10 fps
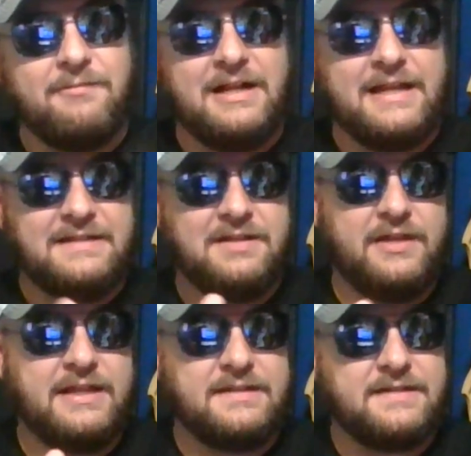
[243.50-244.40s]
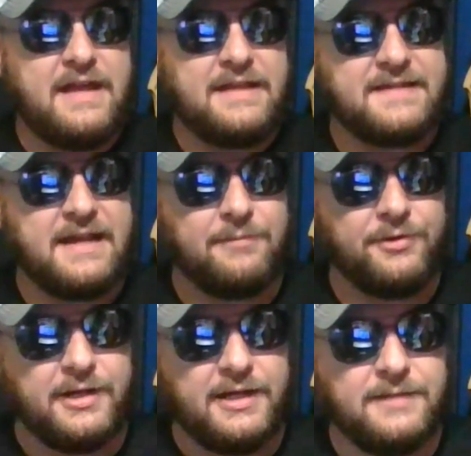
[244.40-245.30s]
everybody until they get to that
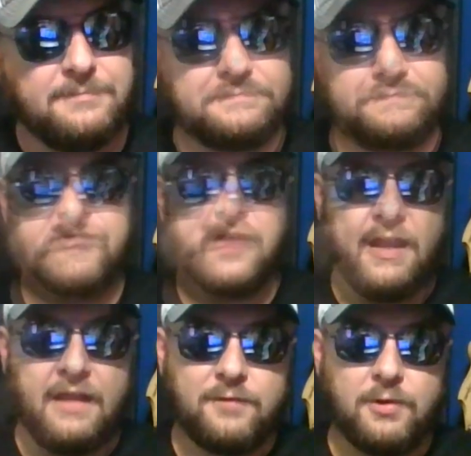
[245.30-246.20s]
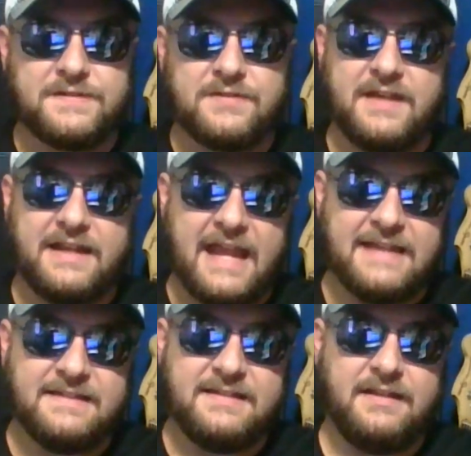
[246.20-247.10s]
samurai. And of course, there's like
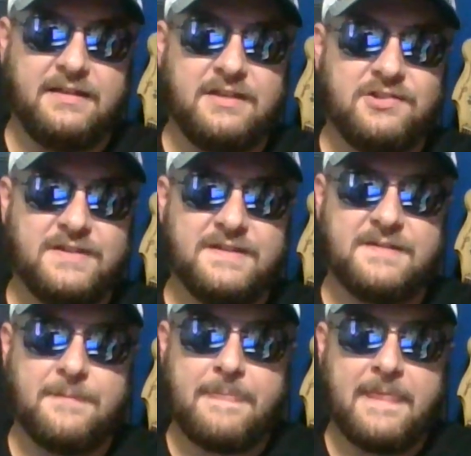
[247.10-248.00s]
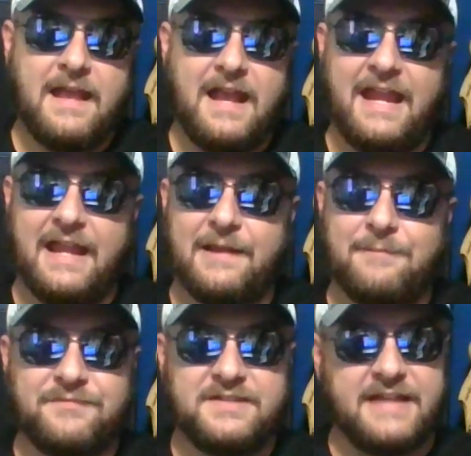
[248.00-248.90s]
8 to 10 ninjas,
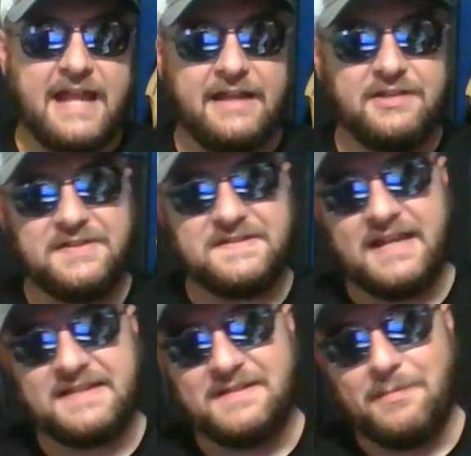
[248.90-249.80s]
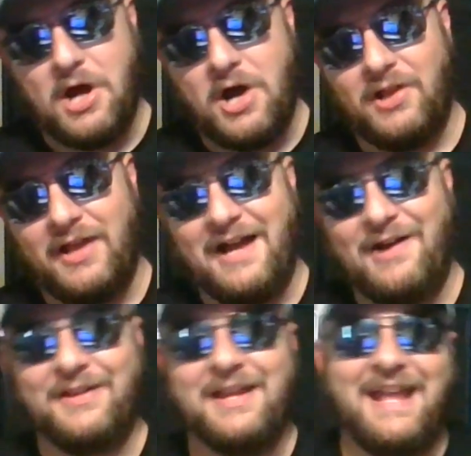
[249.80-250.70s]
and Takeda just takes them all
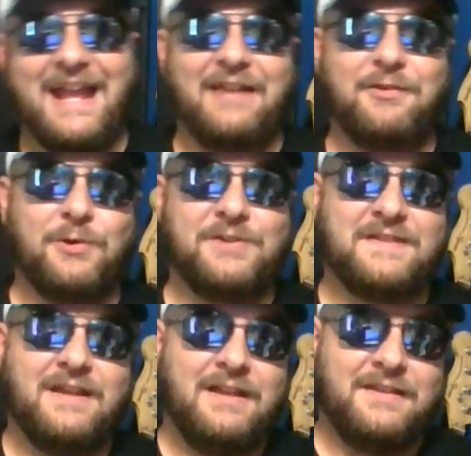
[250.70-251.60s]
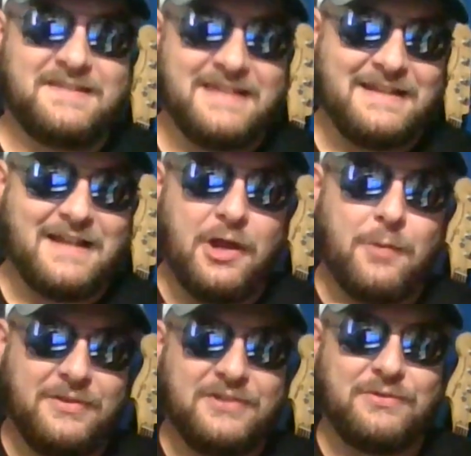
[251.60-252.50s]
out. And of course, the scene that I
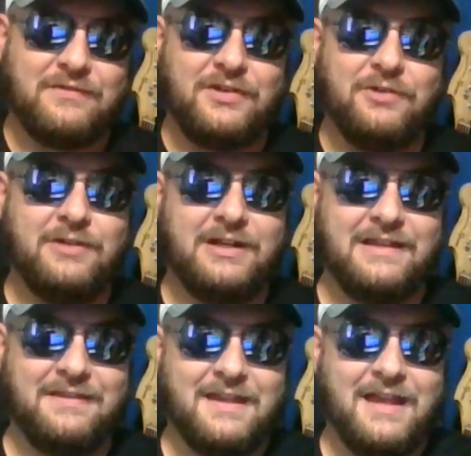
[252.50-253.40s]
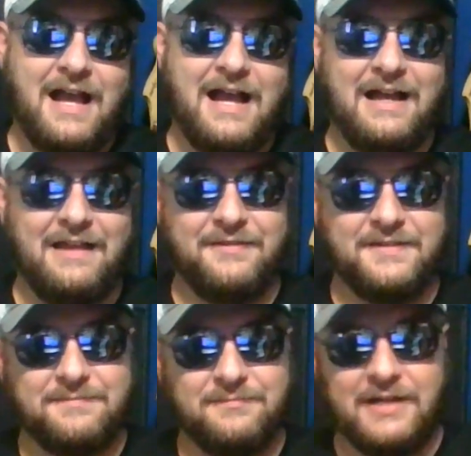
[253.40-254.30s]
opened this review with,
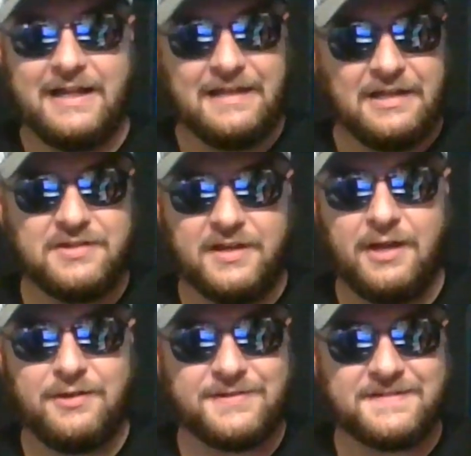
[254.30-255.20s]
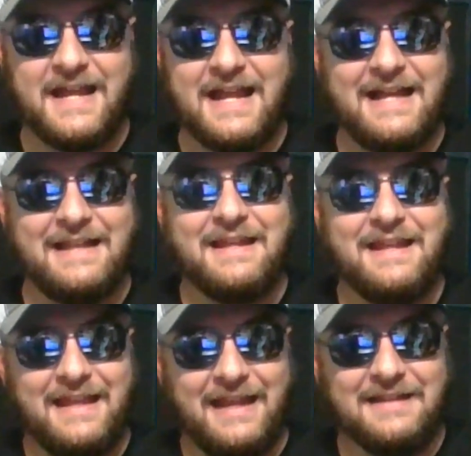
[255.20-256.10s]
this lady ninja utters that
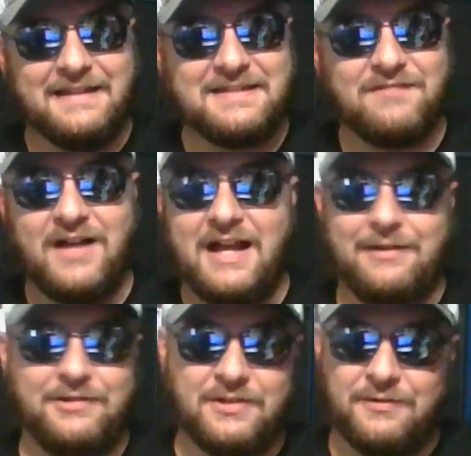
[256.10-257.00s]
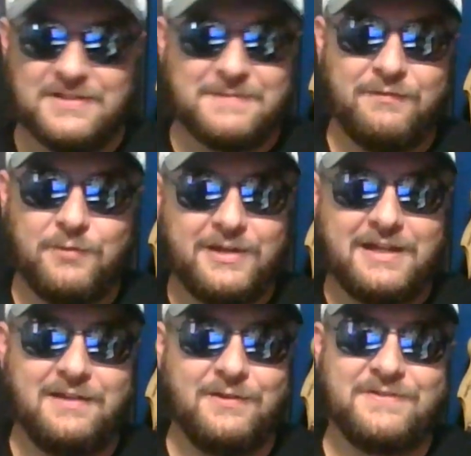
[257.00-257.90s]
in this fight, just before
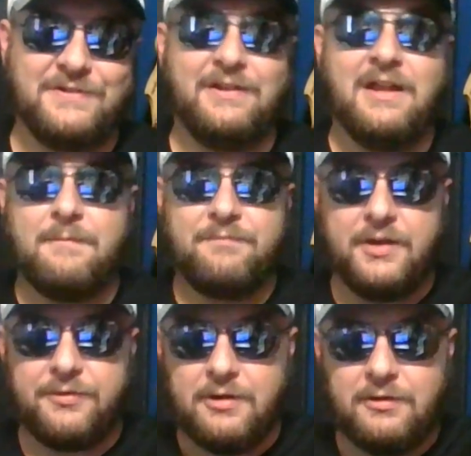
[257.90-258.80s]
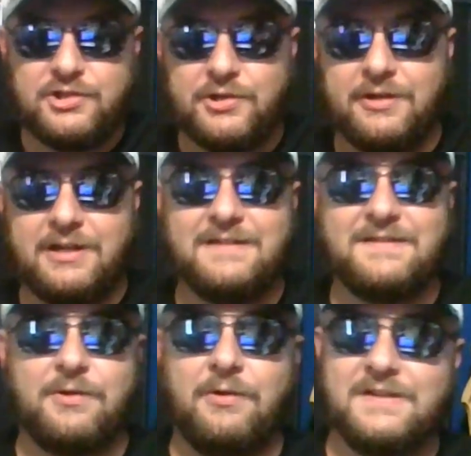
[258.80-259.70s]
he kills her. They're throwing
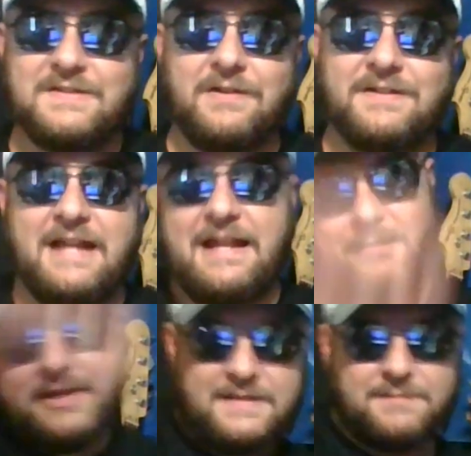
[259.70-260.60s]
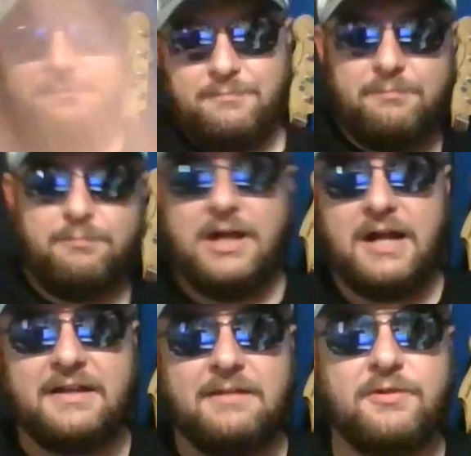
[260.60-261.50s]
shurikens, throwing stars at him, and he's
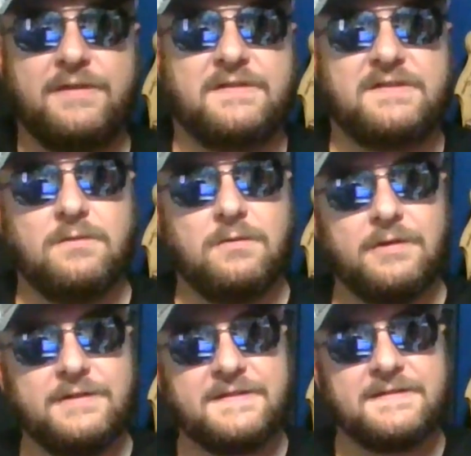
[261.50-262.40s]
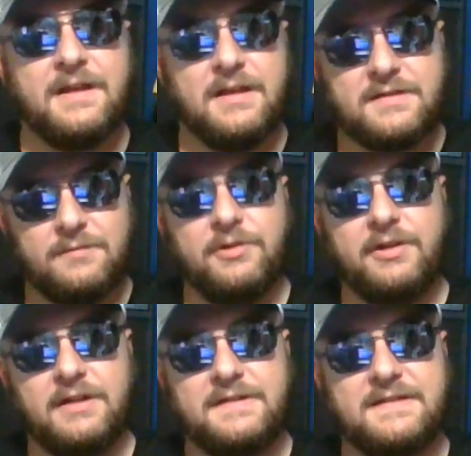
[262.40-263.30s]
blocking them with his sword. Just some
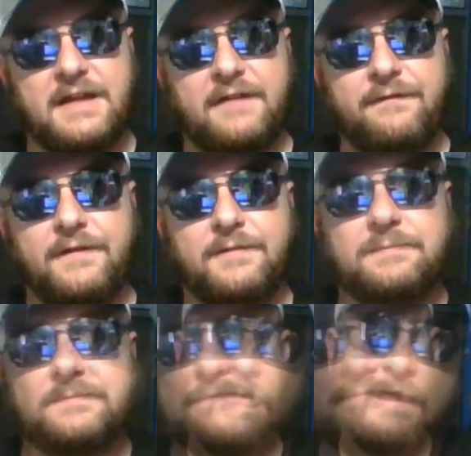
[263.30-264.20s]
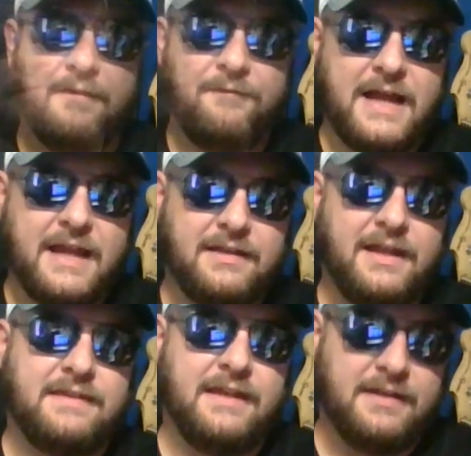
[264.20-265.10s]
really good stuff. The fight
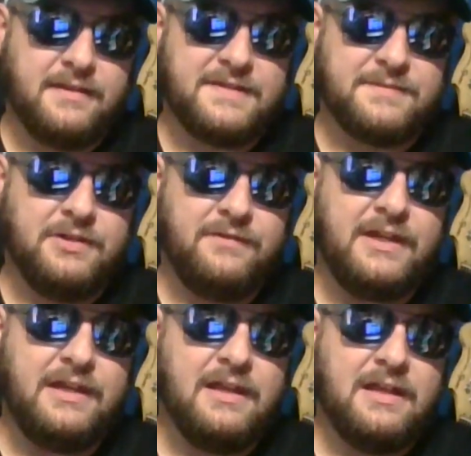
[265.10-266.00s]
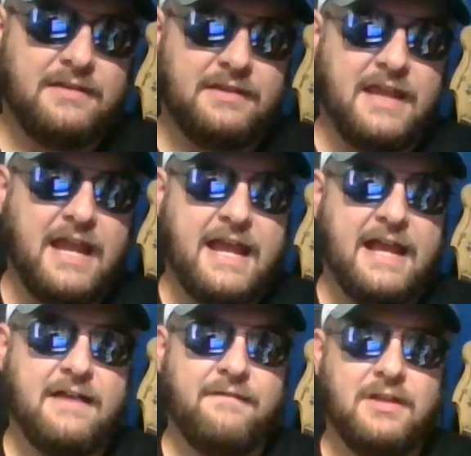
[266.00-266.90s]
at the end of this movie that they
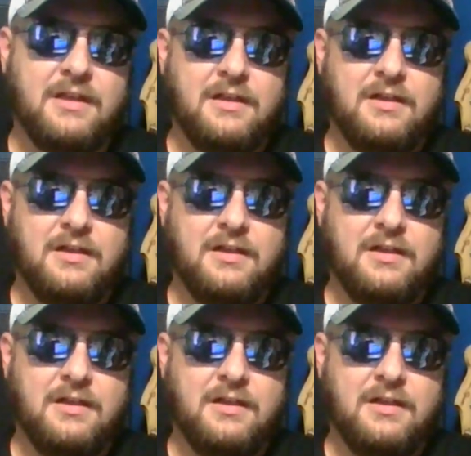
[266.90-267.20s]
have,